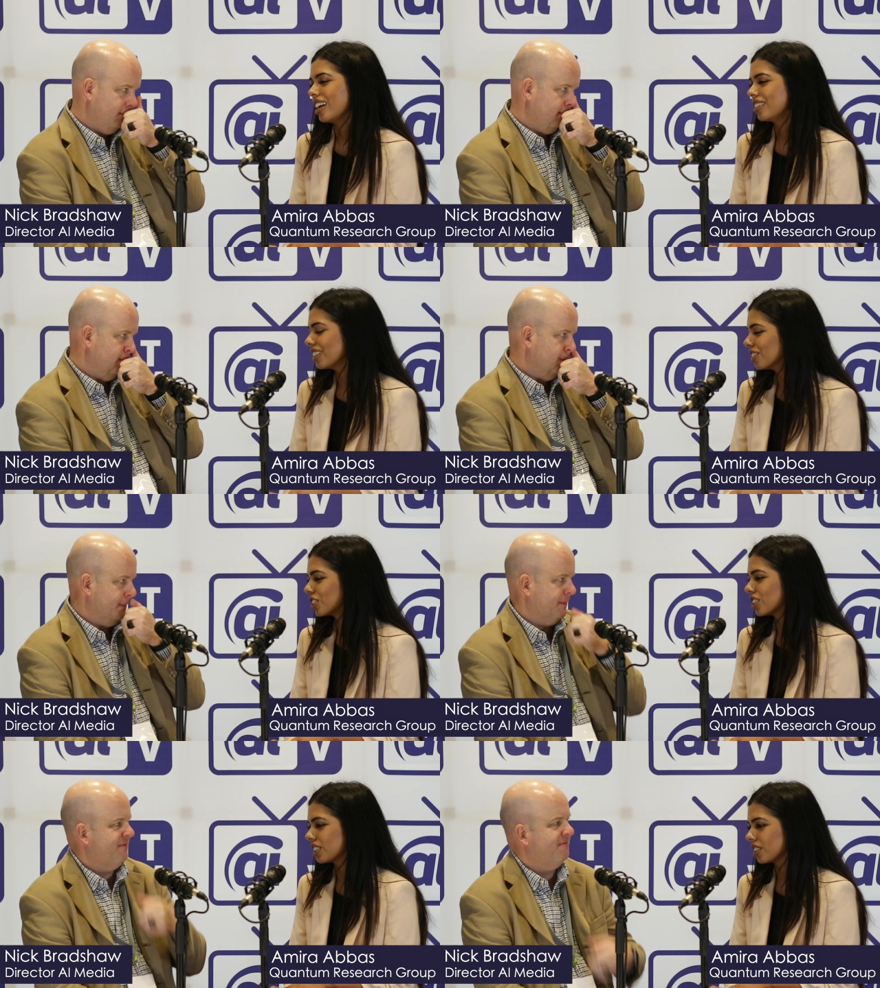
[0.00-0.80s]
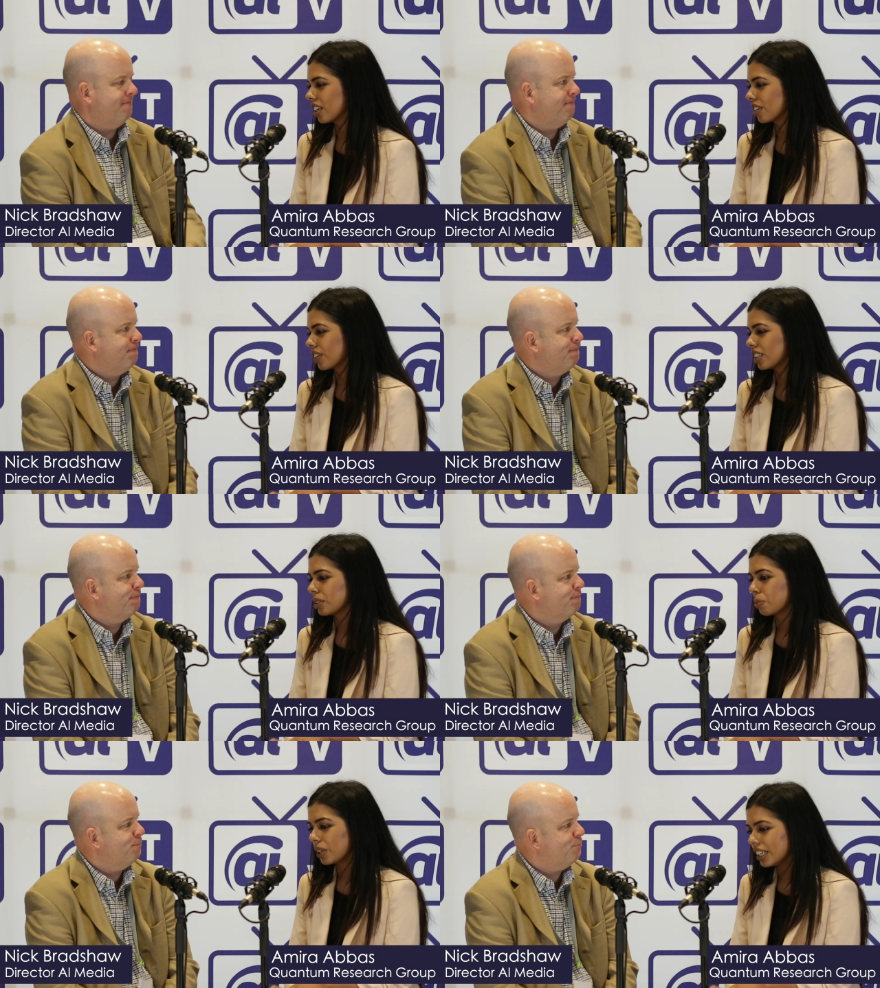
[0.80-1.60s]
Speaker 1: and things just uh, fell
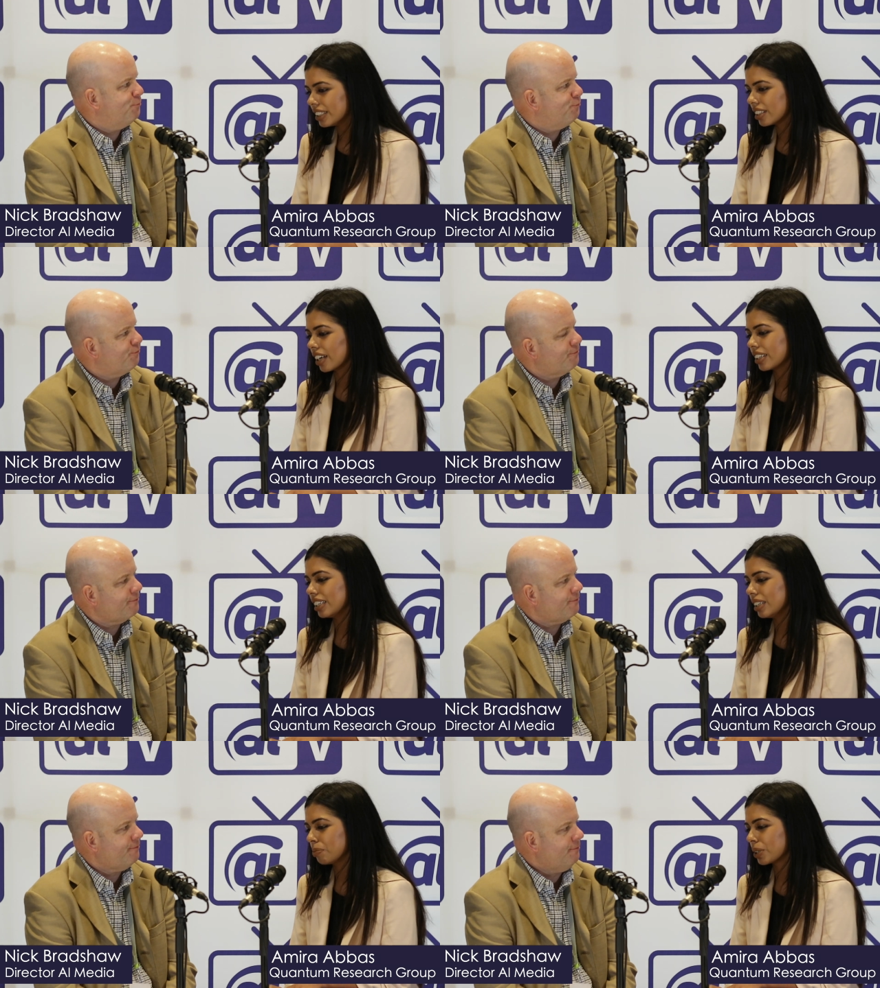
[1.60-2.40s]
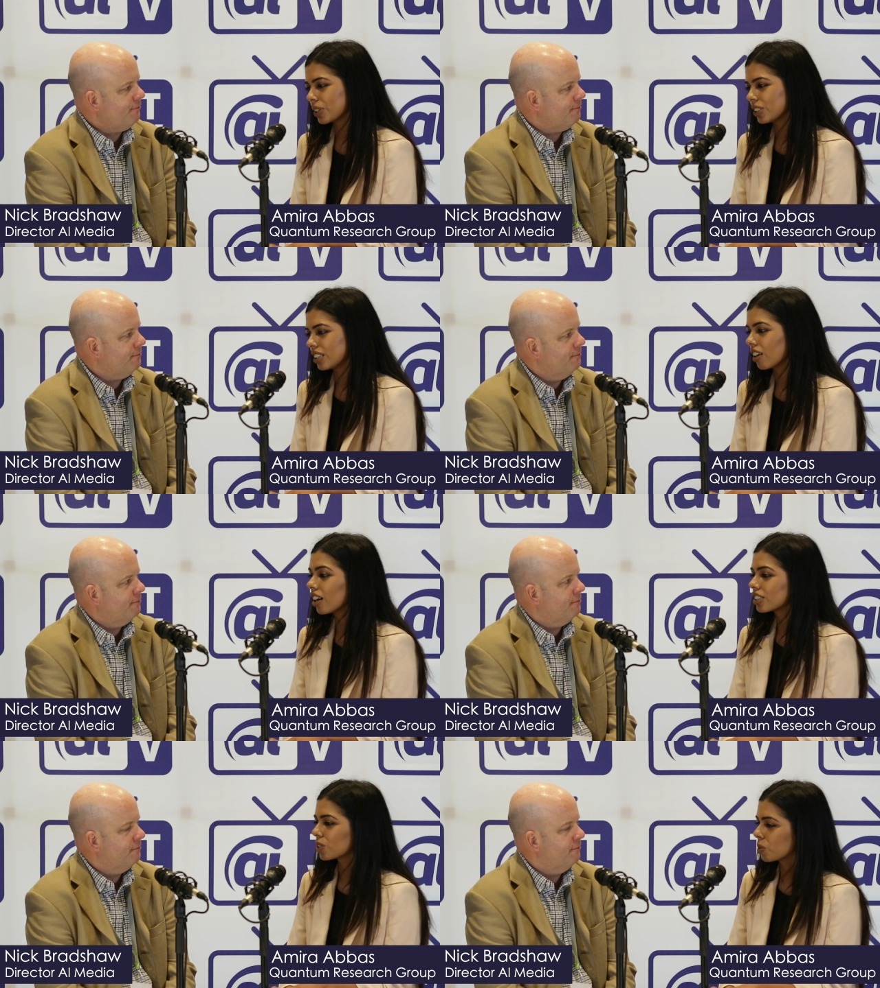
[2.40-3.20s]
into place, luckily, because there
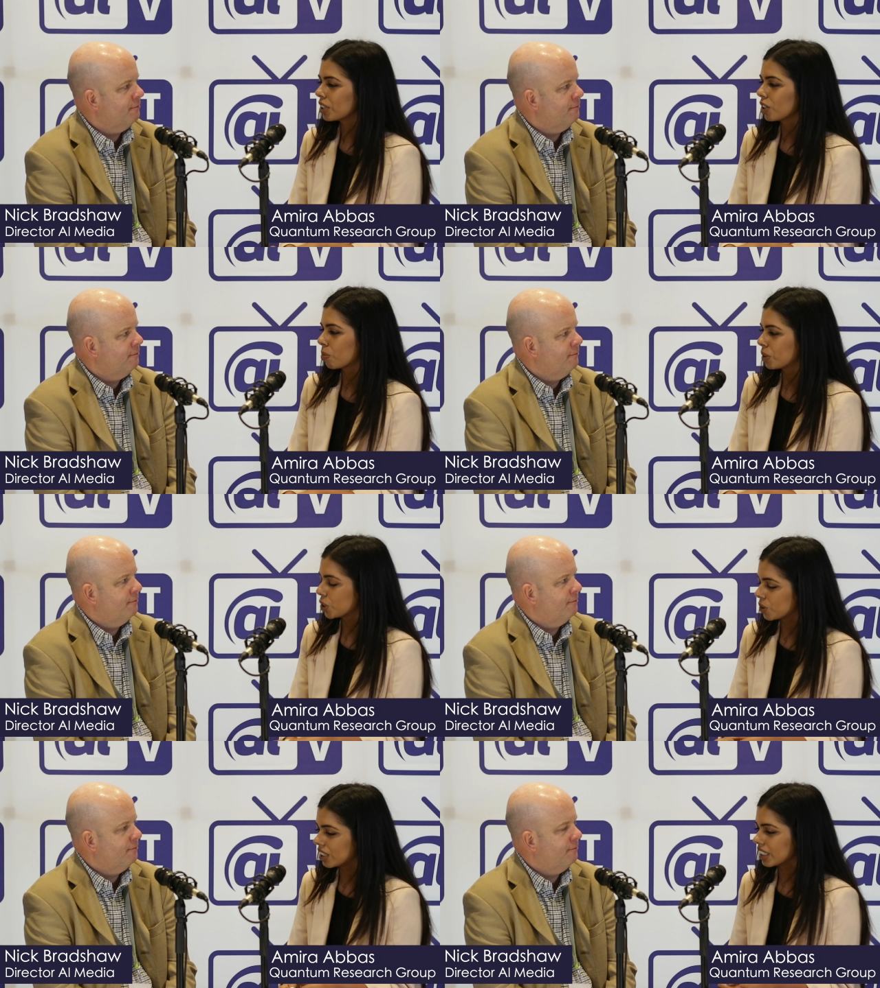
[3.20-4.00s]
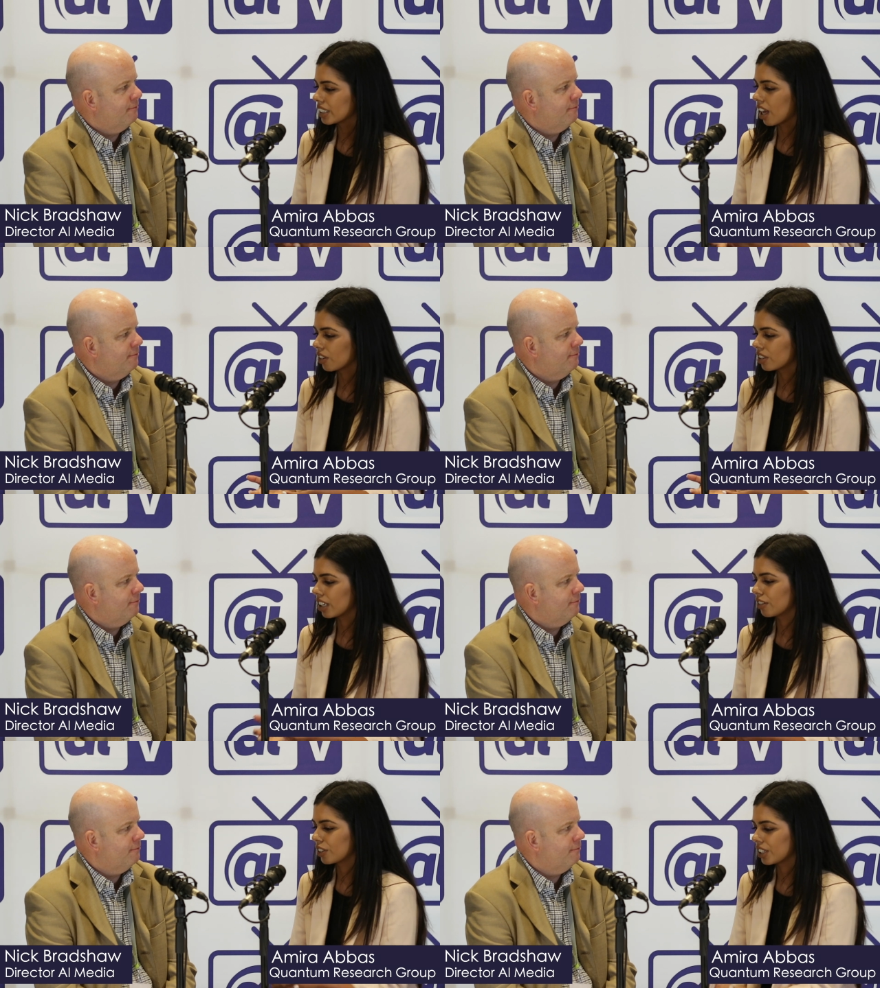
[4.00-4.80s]
are so many opportunities out
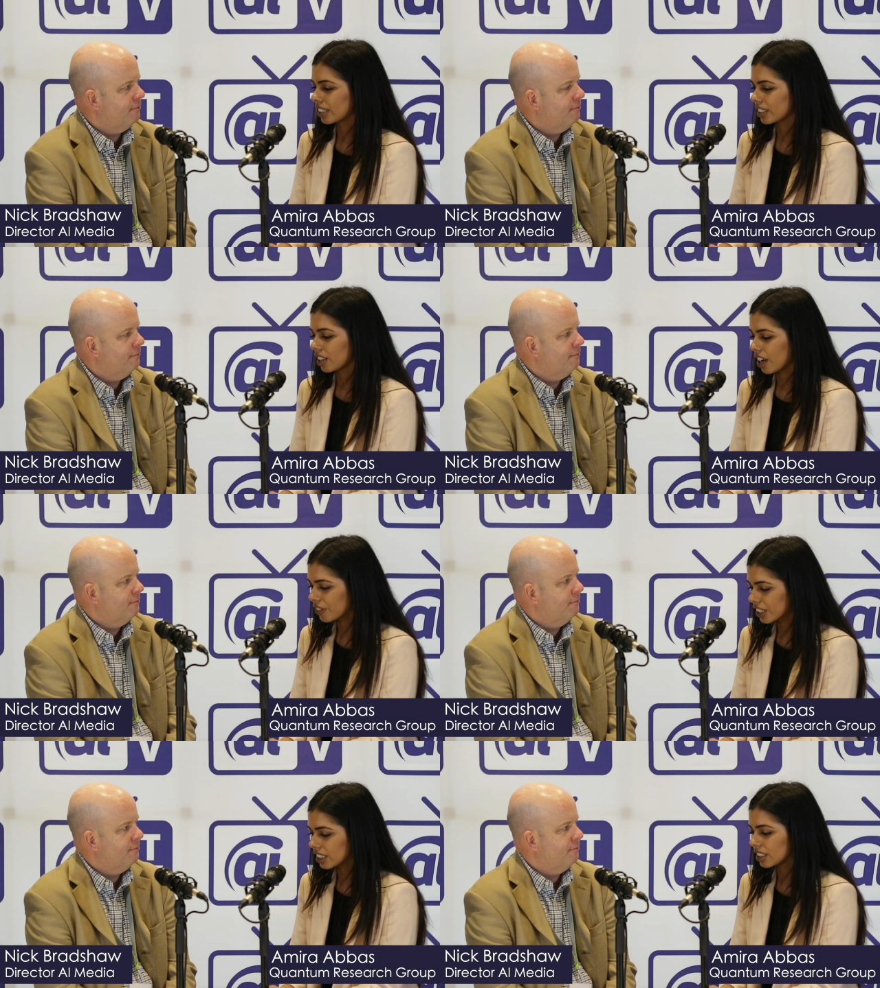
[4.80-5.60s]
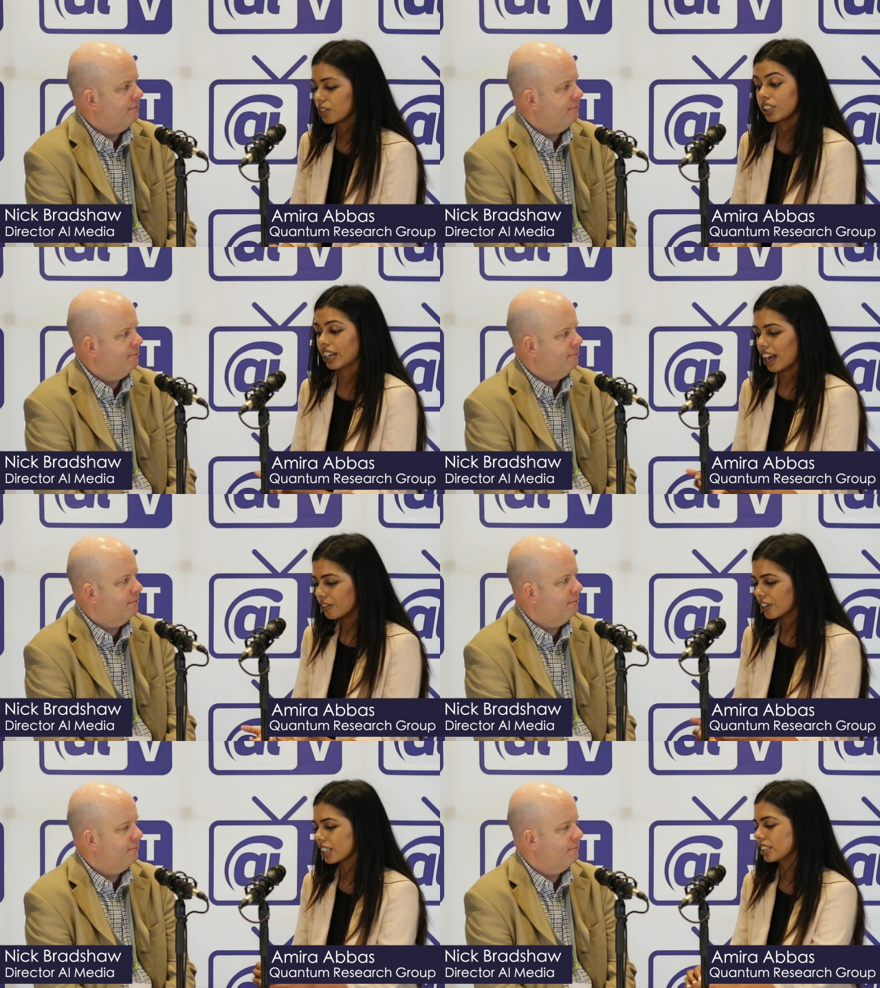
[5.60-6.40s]
there for young South Africans, for young
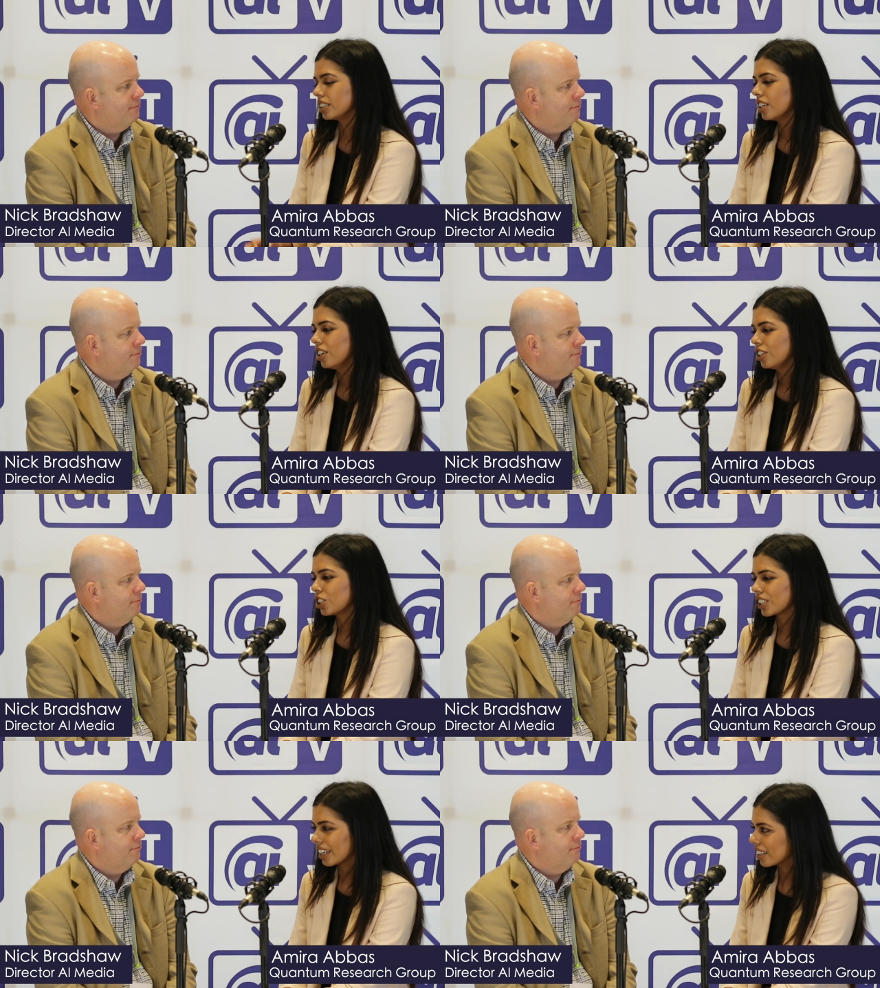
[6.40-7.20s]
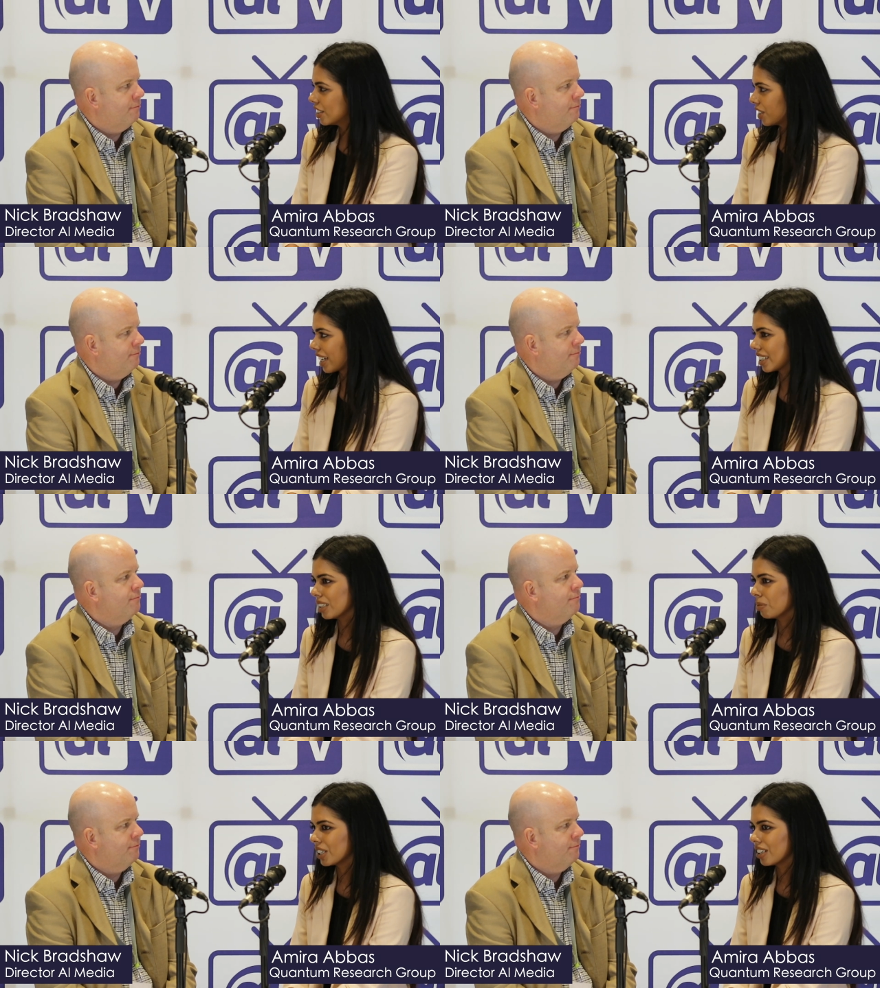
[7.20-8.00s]
Africans to get into
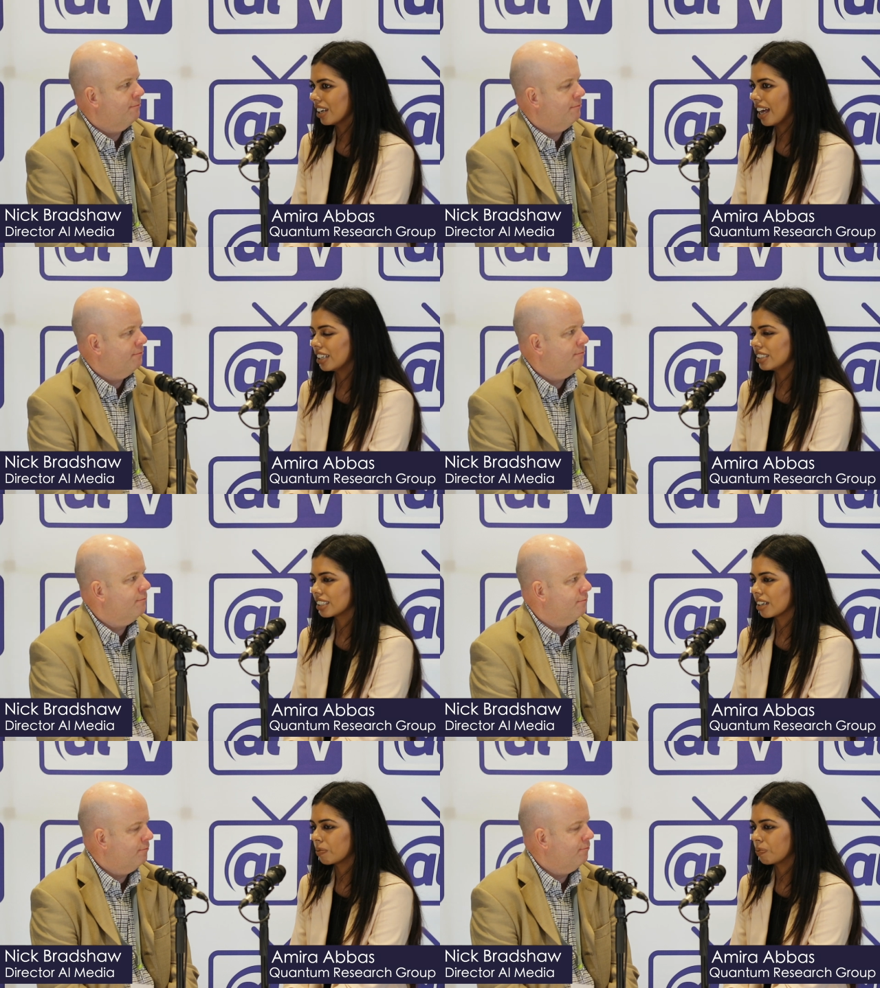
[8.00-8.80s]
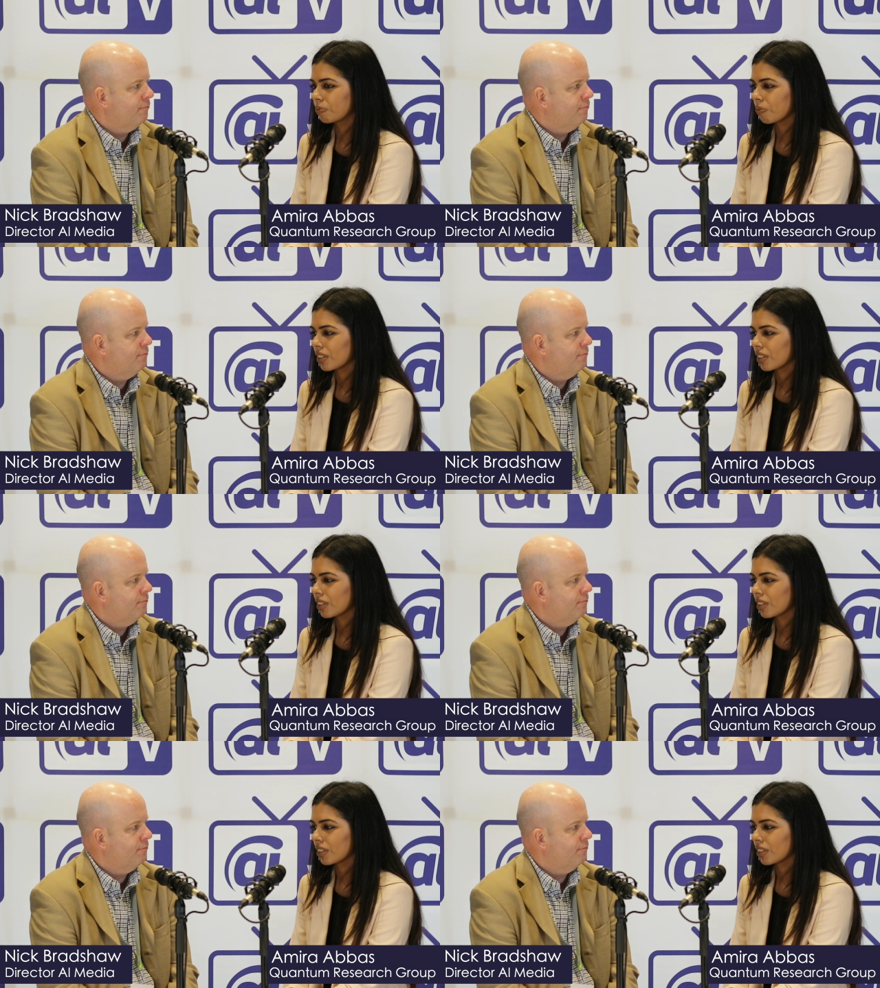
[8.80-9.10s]
academia. And um,